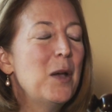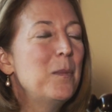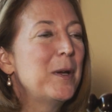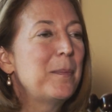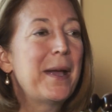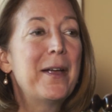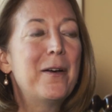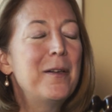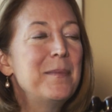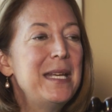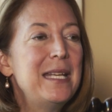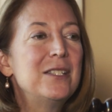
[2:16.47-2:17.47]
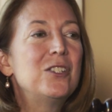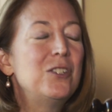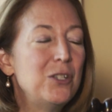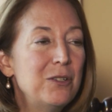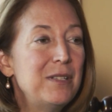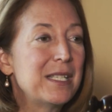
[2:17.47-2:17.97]
But by all means,
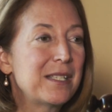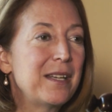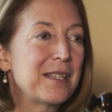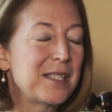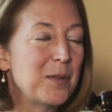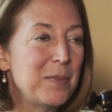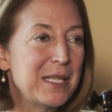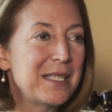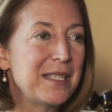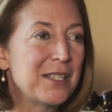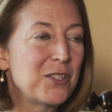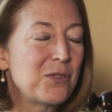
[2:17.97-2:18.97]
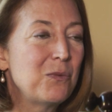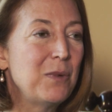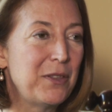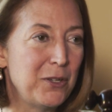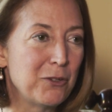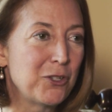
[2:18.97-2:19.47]
do discuss the business
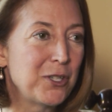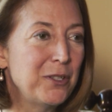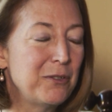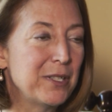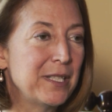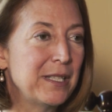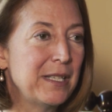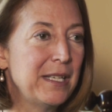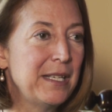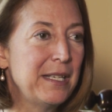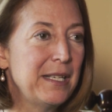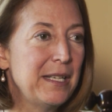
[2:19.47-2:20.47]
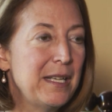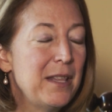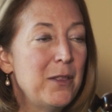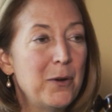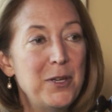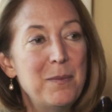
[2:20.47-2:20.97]
with your children,
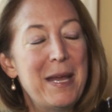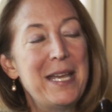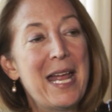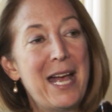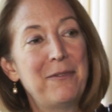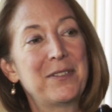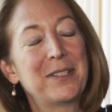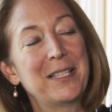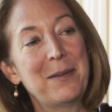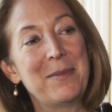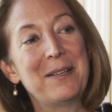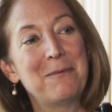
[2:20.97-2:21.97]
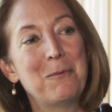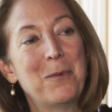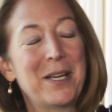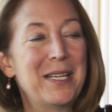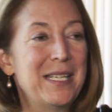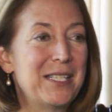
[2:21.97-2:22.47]
though you may have to limit
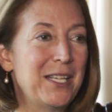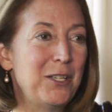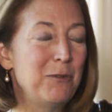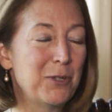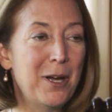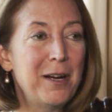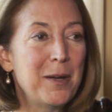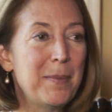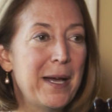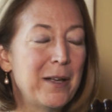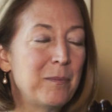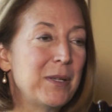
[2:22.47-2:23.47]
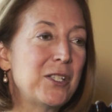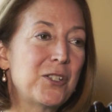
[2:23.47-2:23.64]
what it is that you talk about, but